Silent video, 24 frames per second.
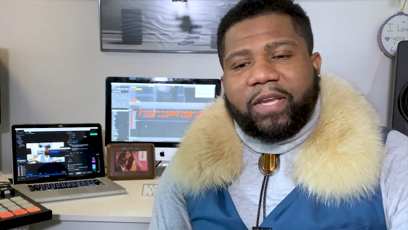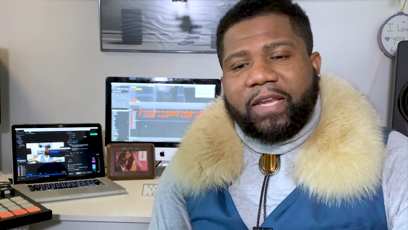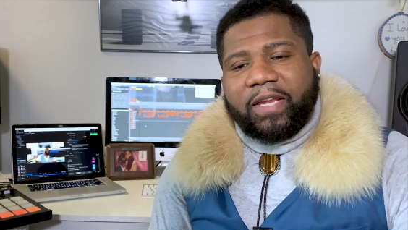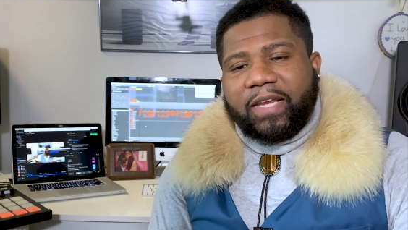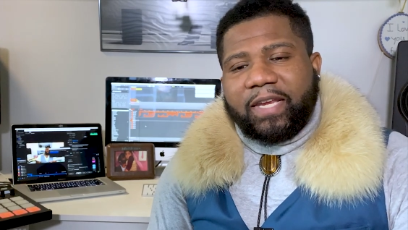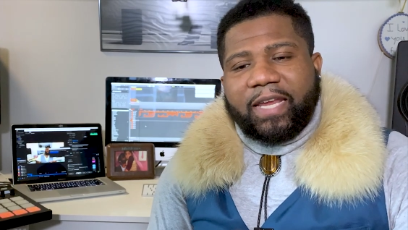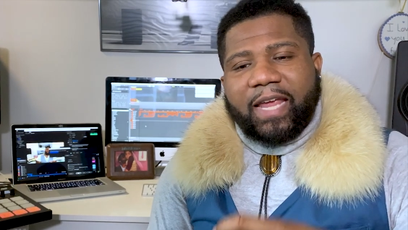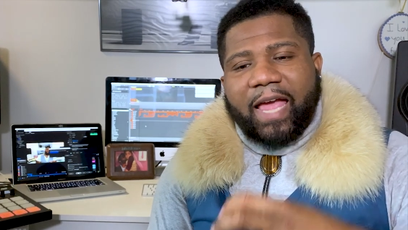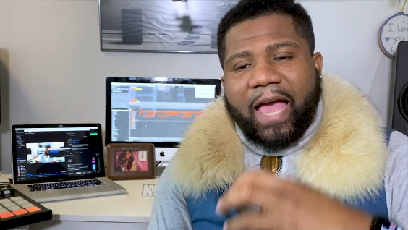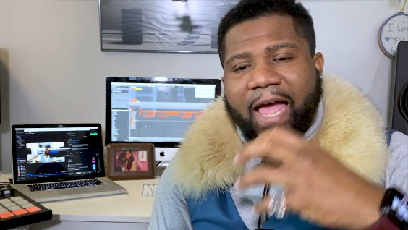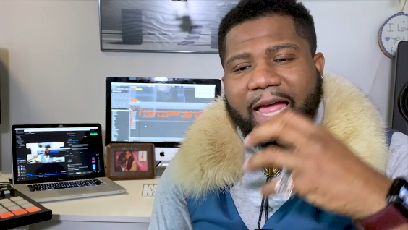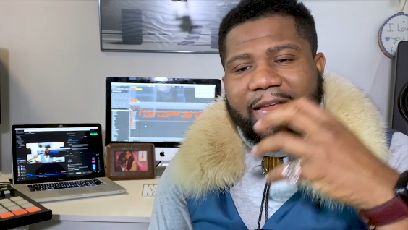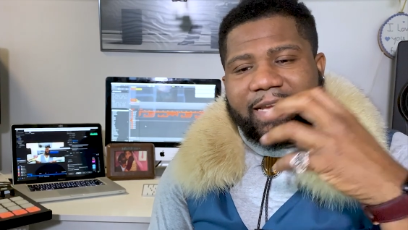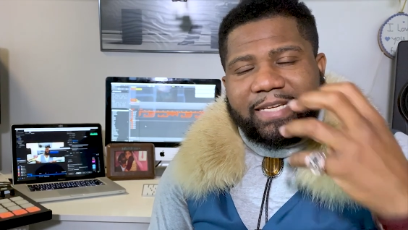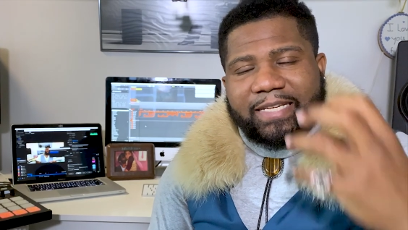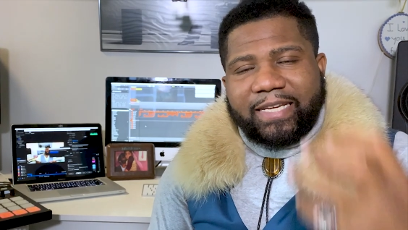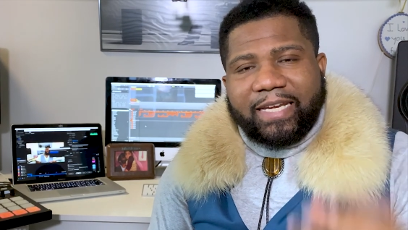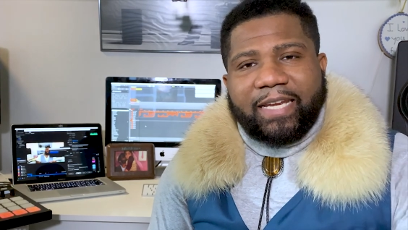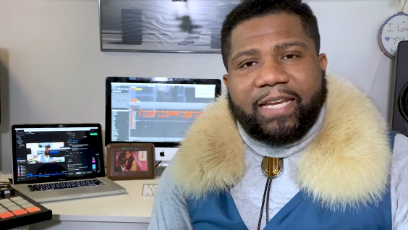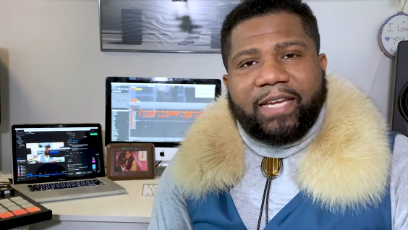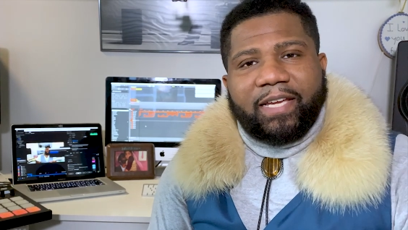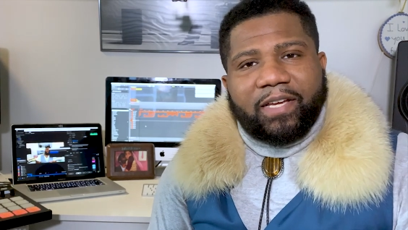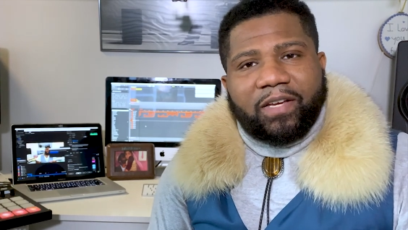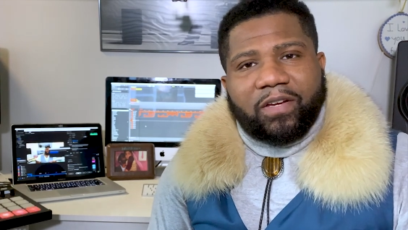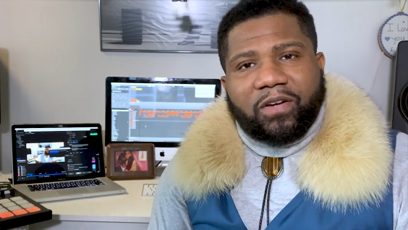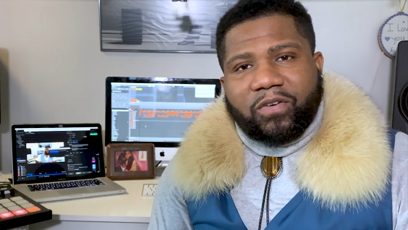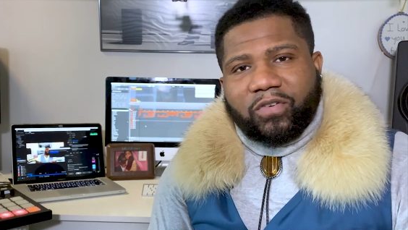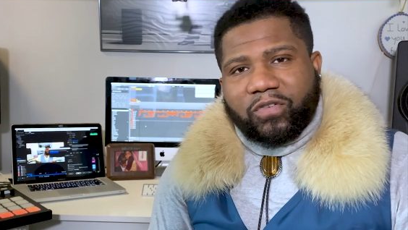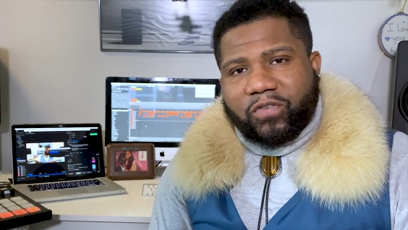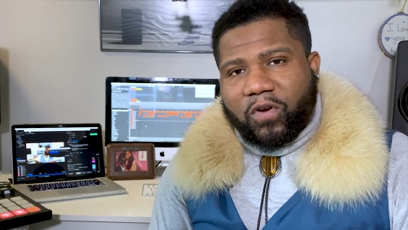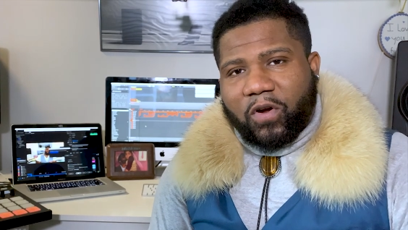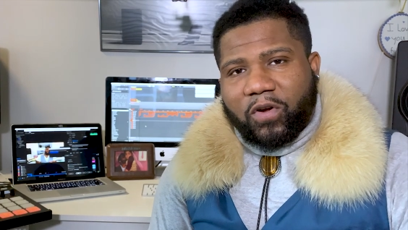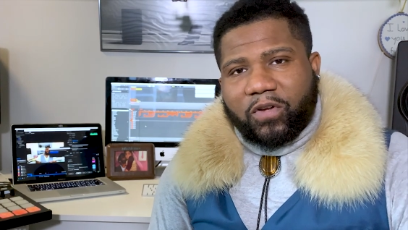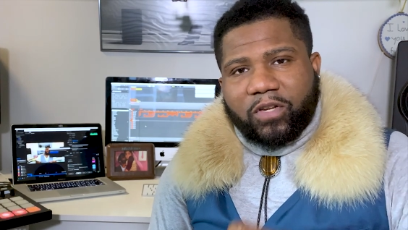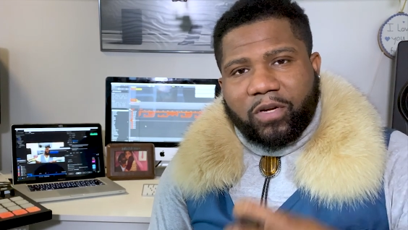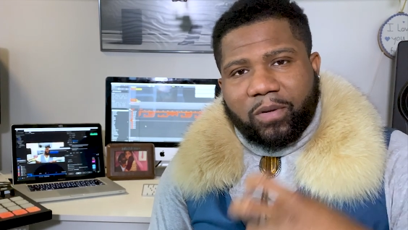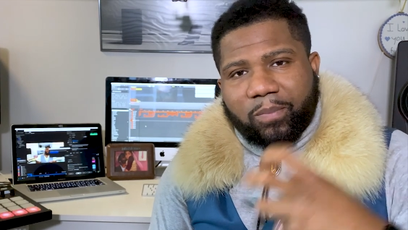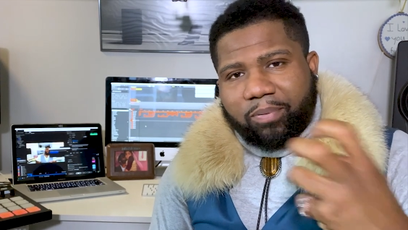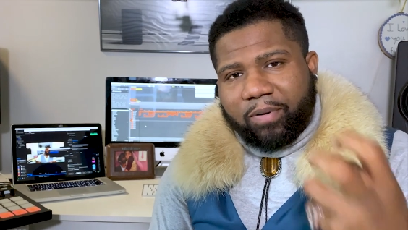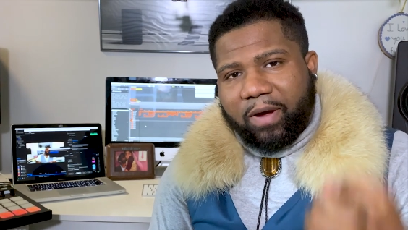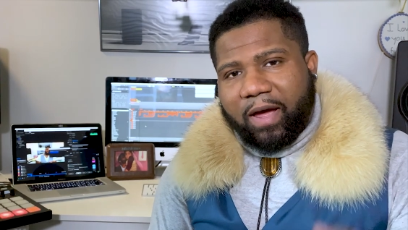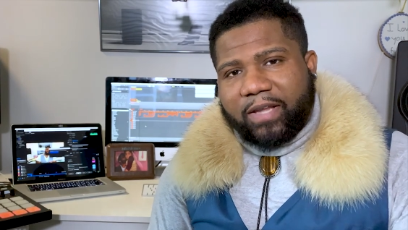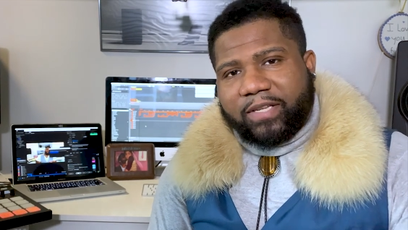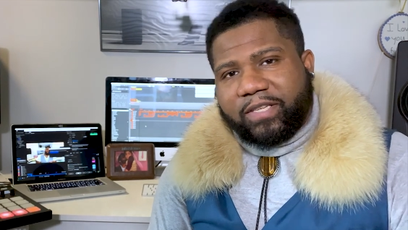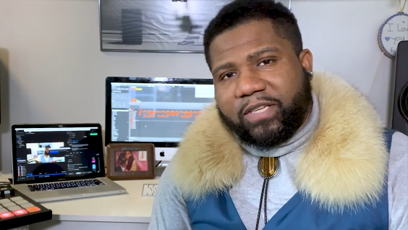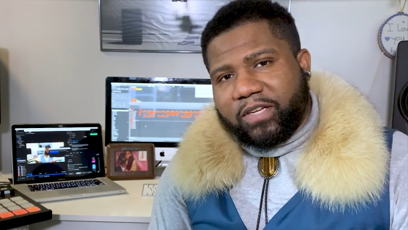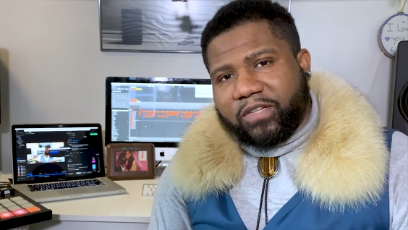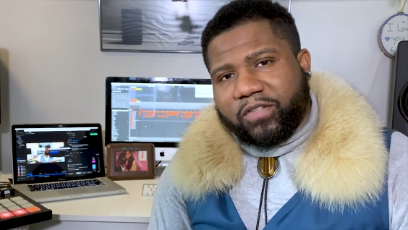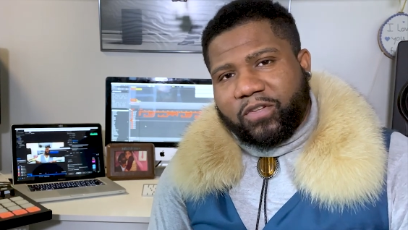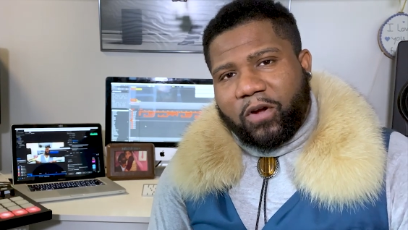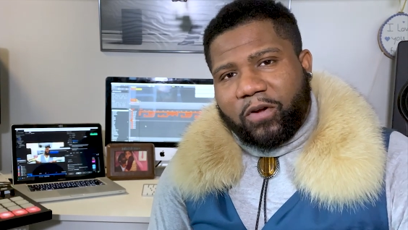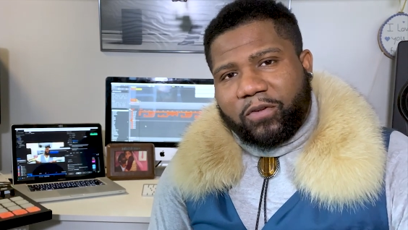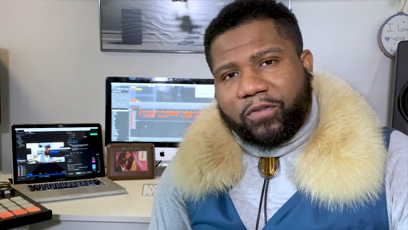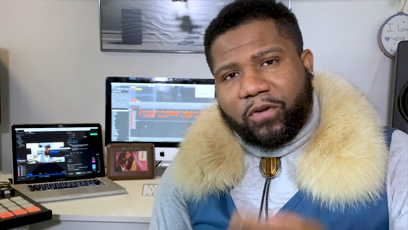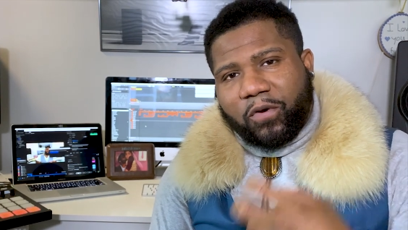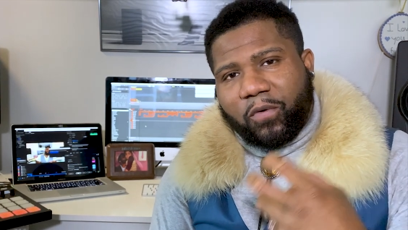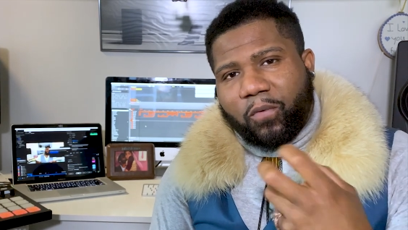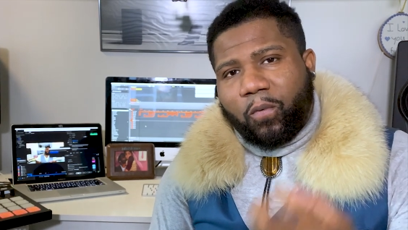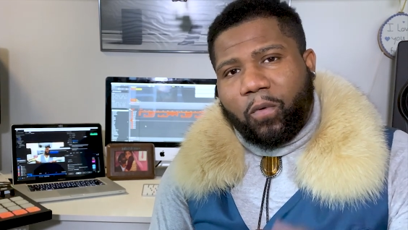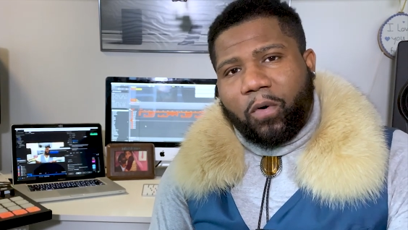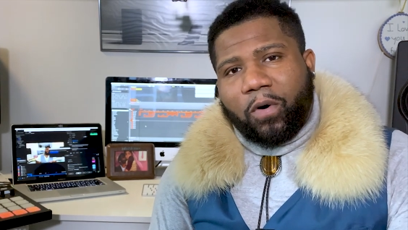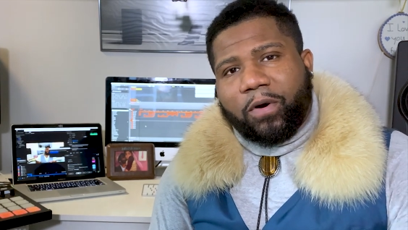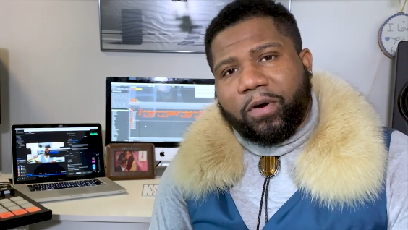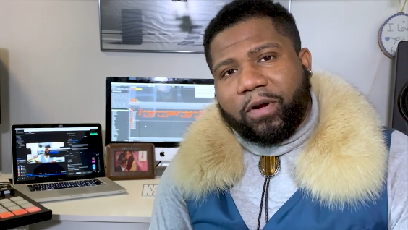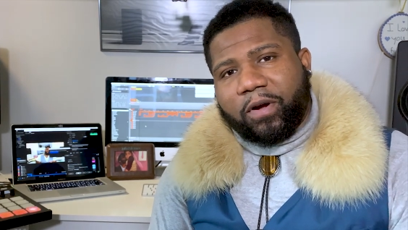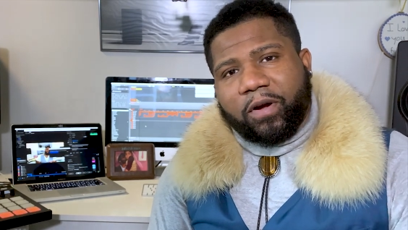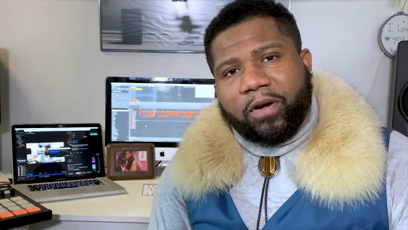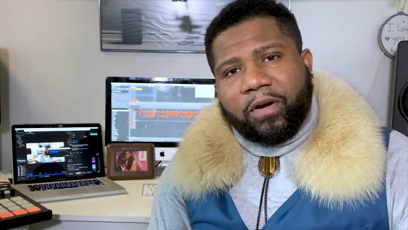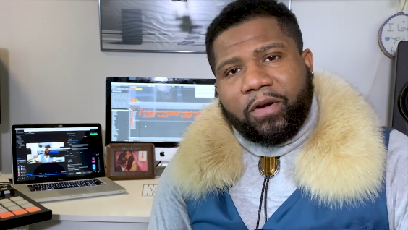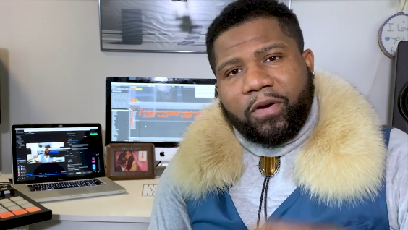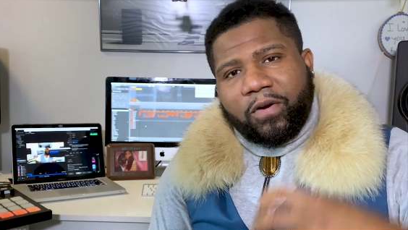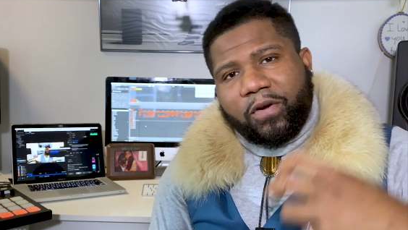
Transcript: any idea or start their process, start their work